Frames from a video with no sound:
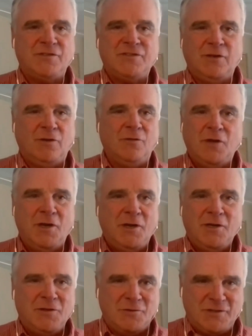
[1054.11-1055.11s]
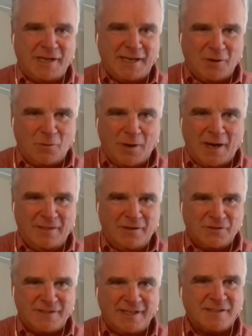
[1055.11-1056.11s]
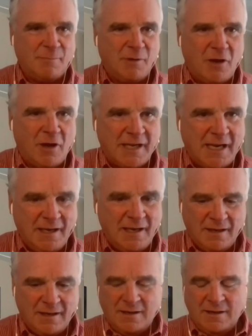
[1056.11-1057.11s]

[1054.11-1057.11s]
They're taking away their sense of belonging.